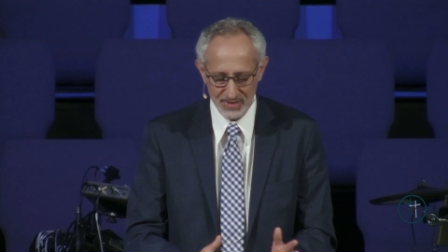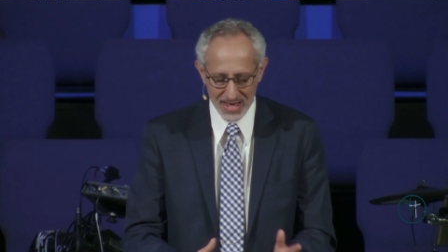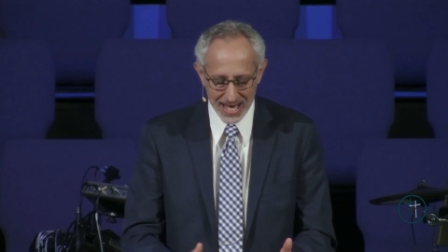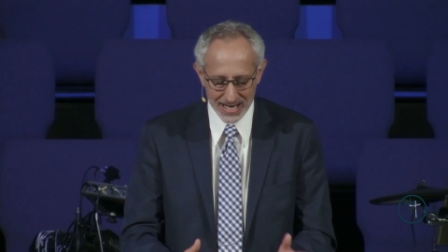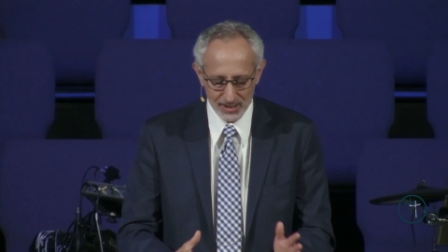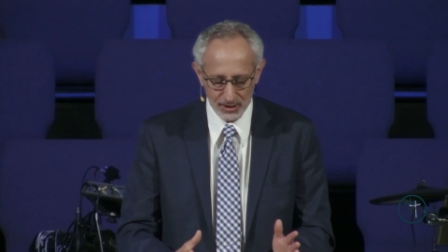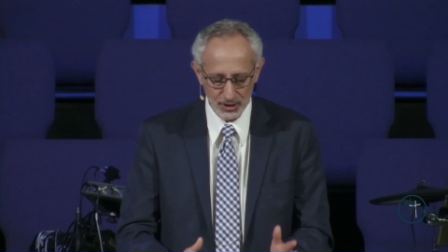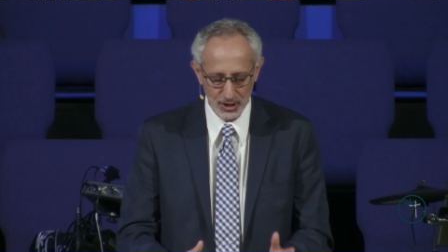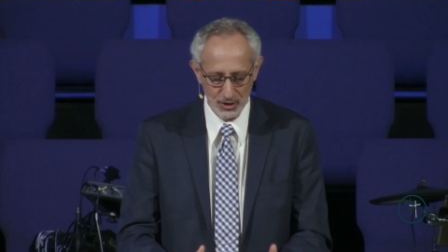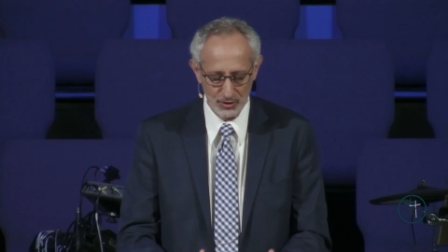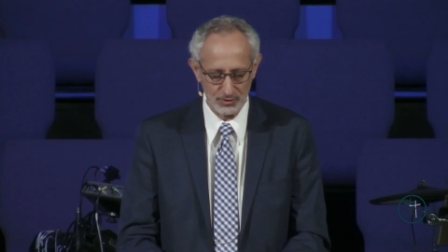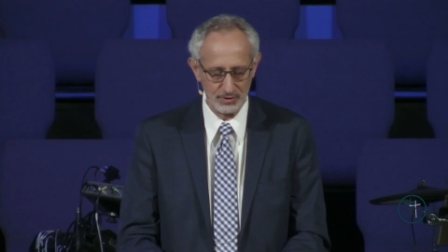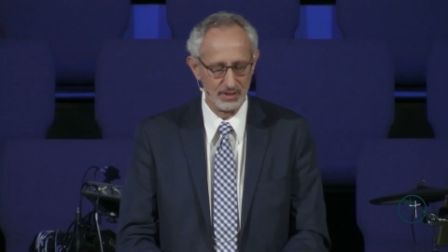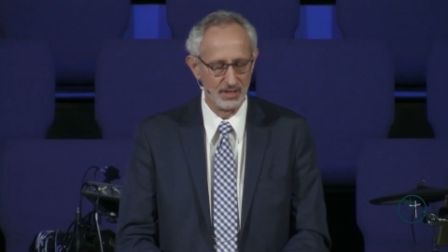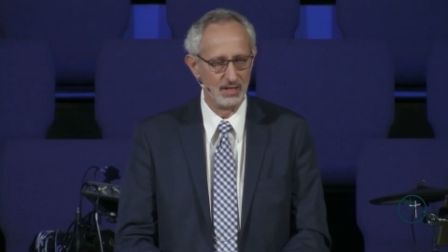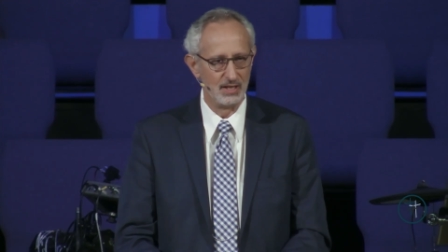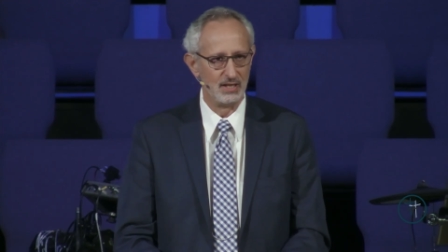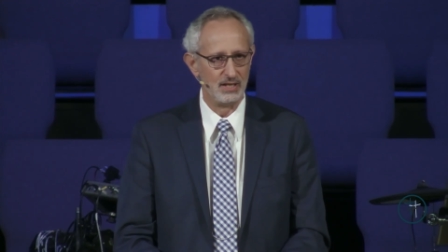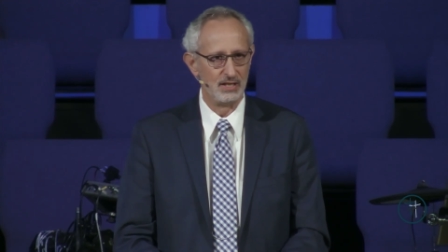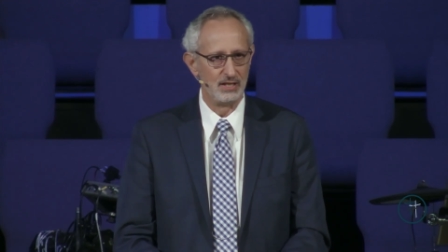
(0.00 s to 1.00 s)
That
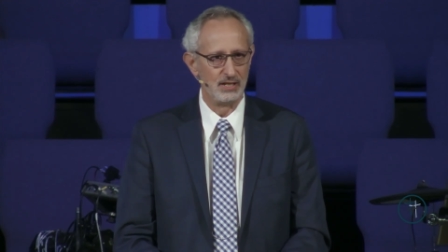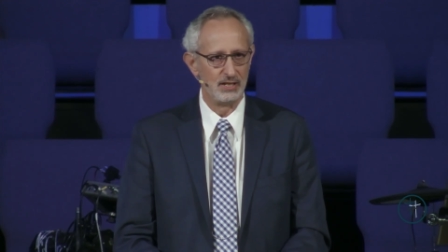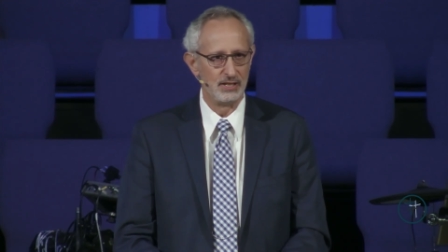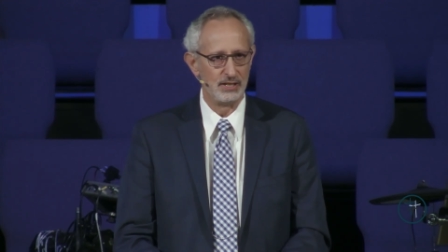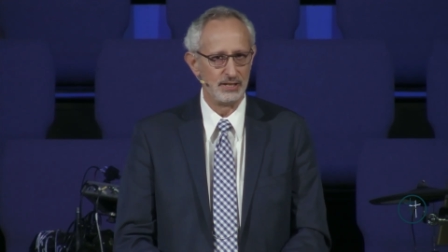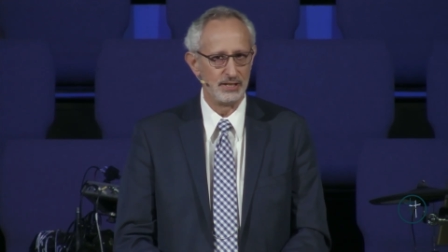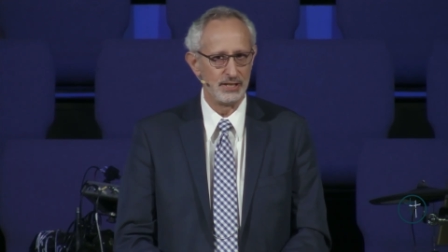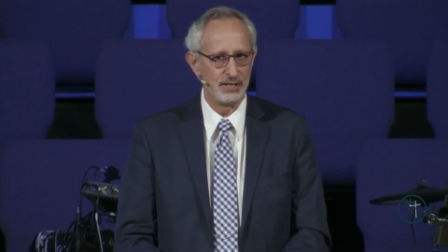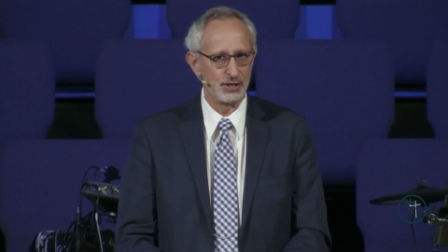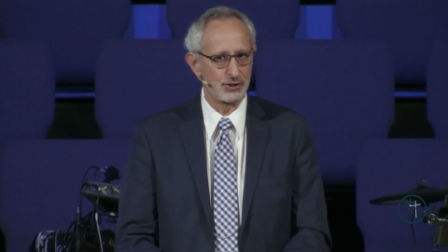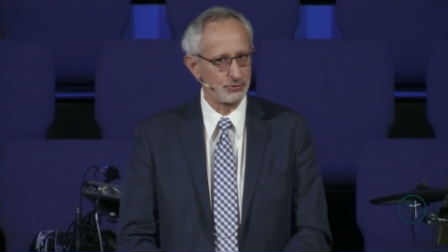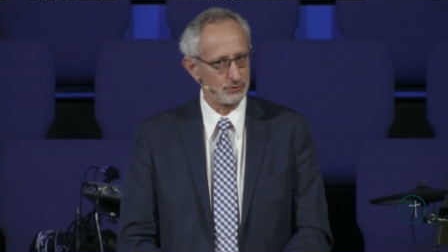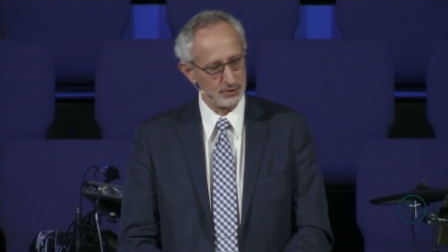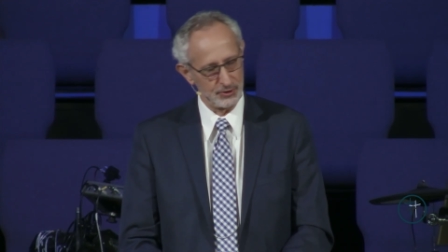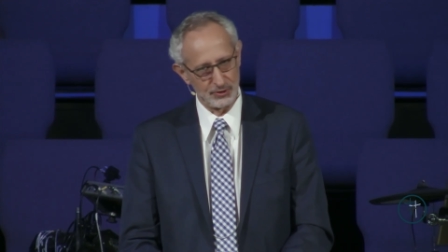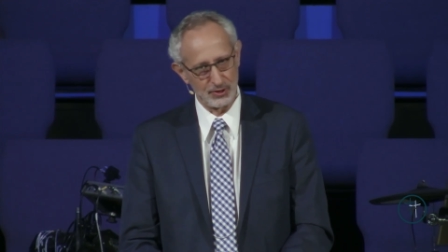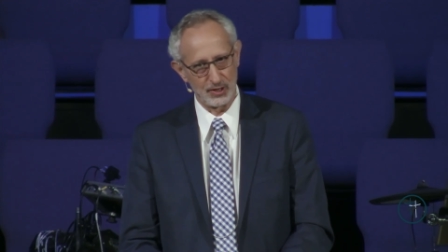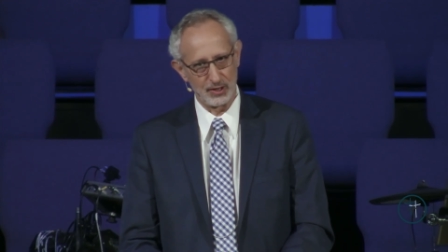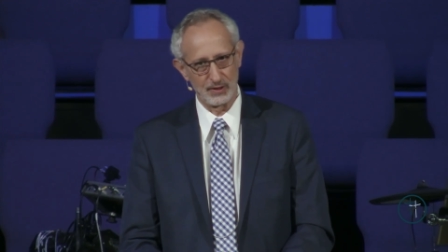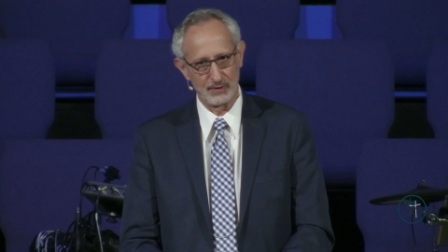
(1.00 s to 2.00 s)
alone is
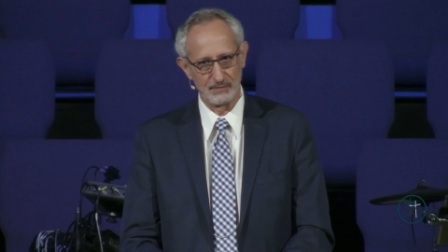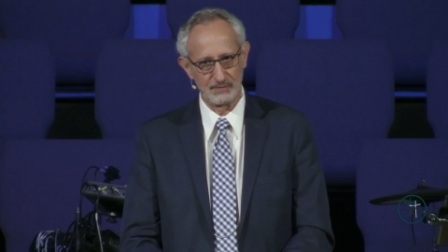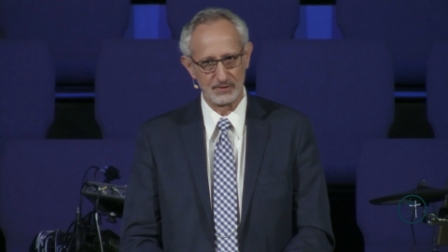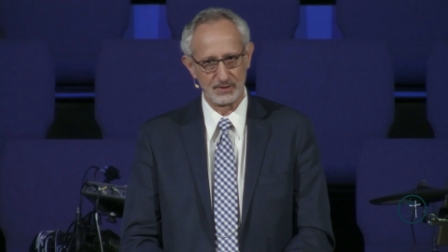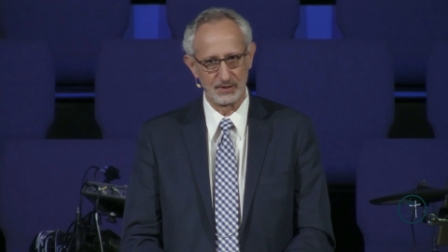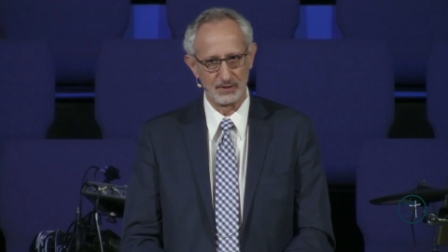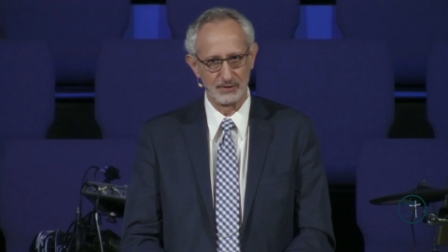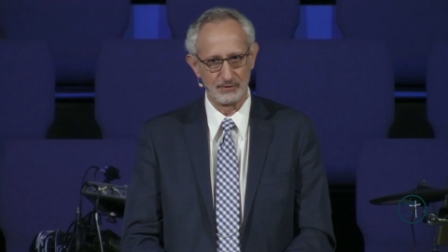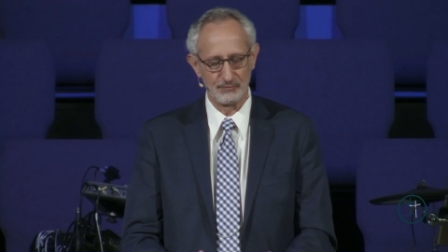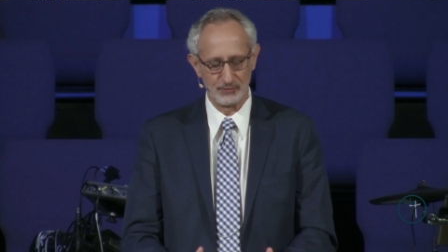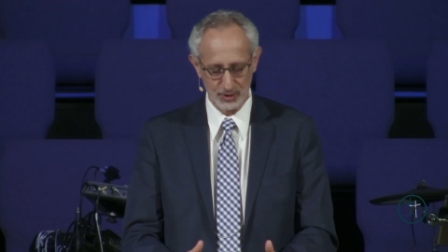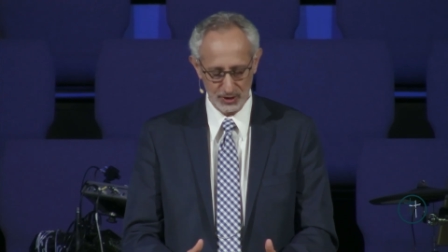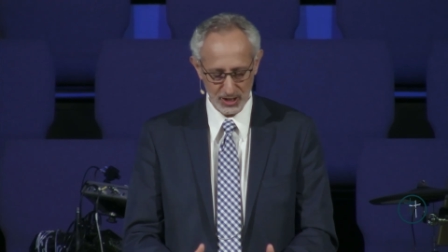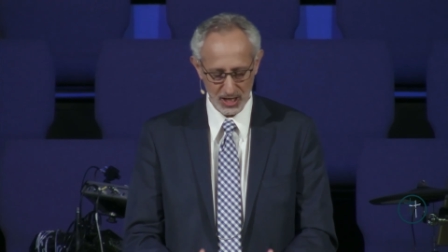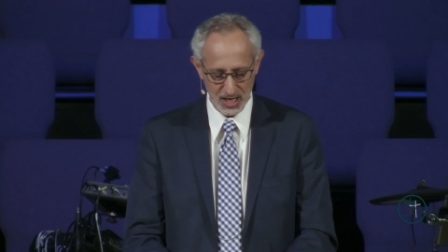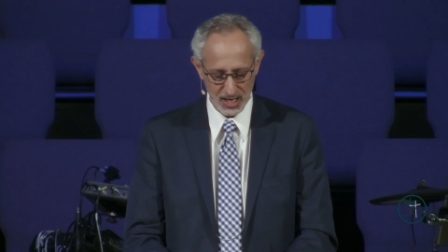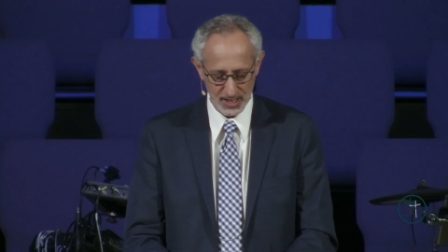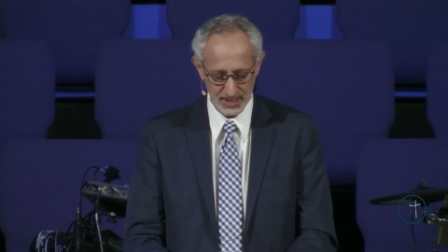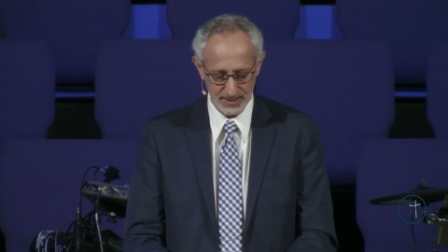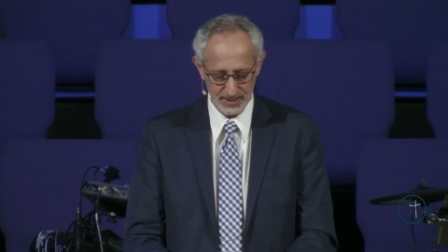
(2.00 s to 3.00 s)
reserved for
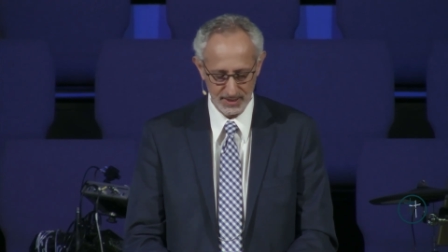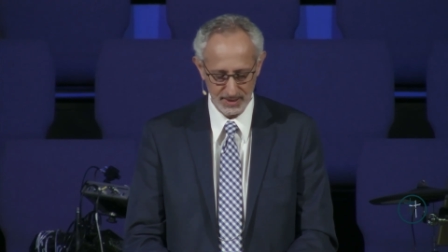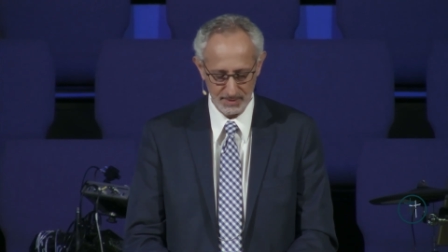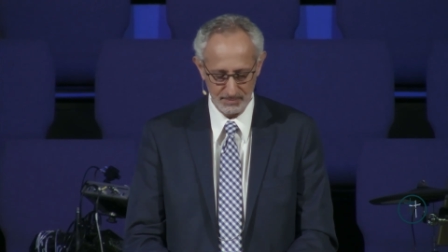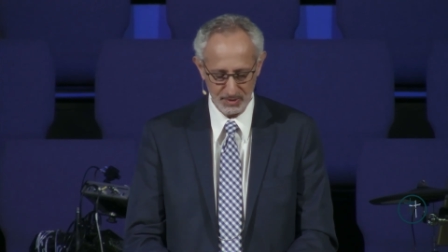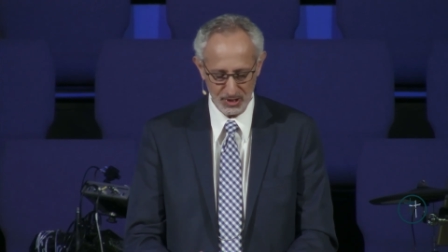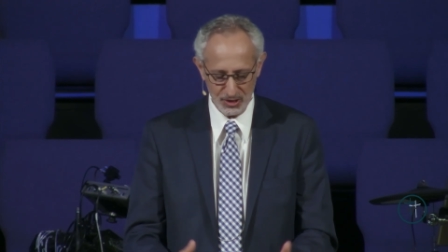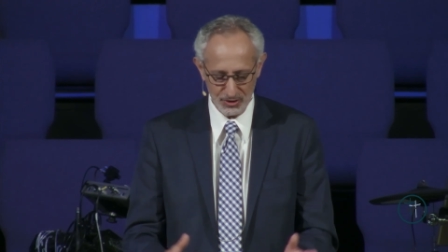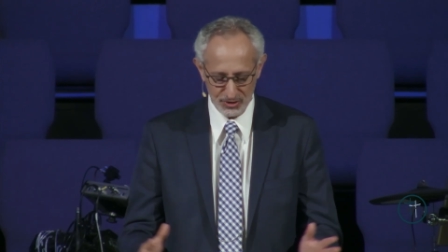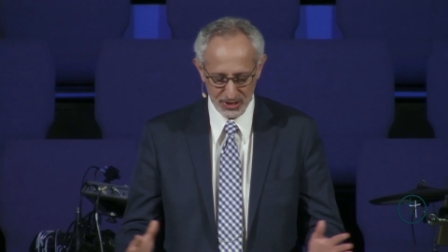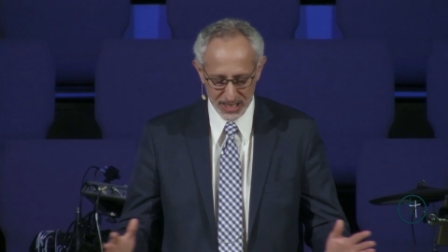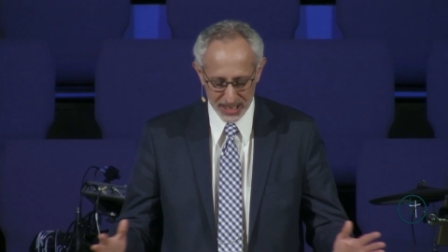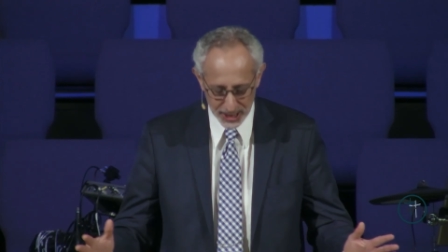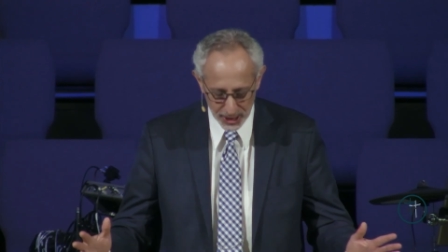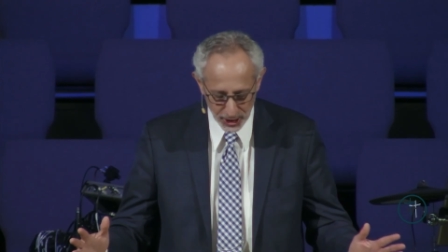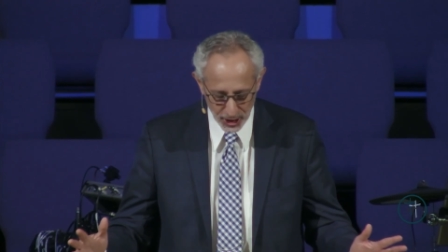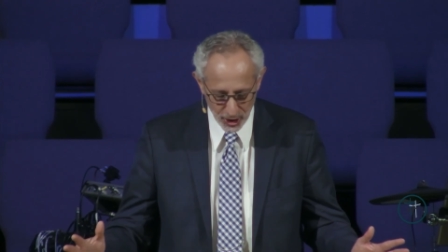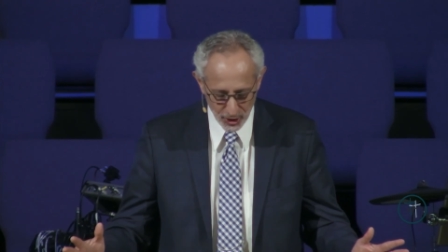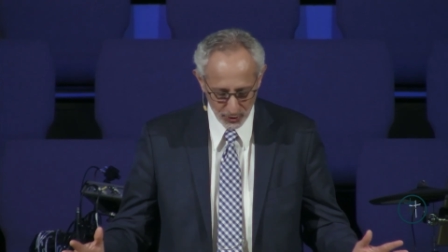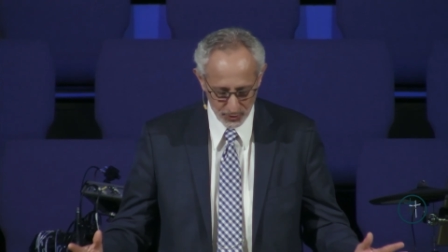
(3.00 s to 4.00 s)
God, because
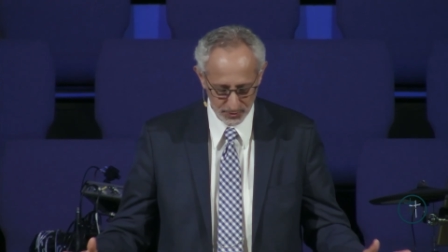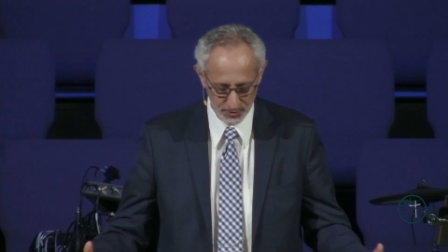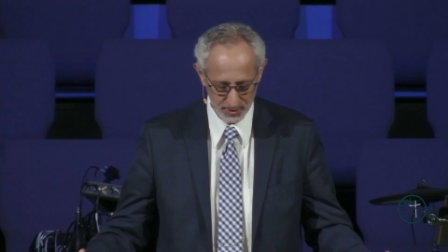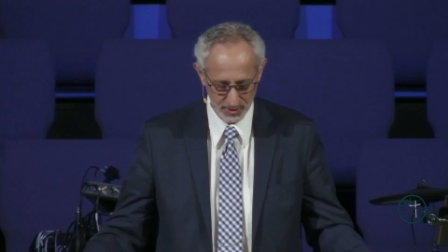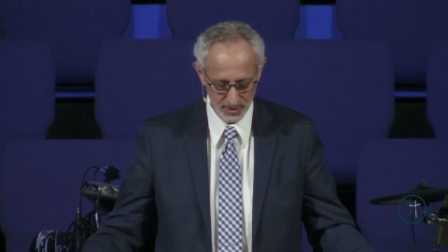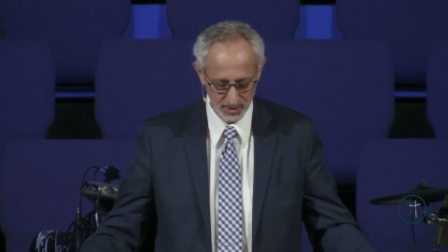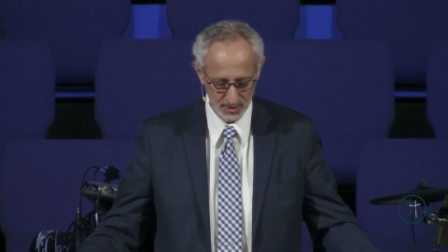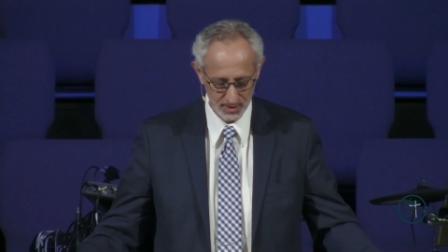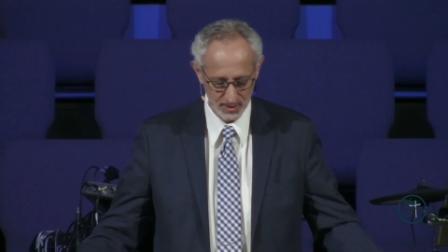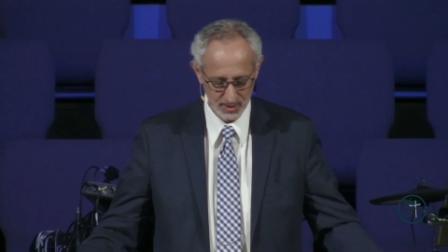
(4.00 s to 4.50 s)
He alone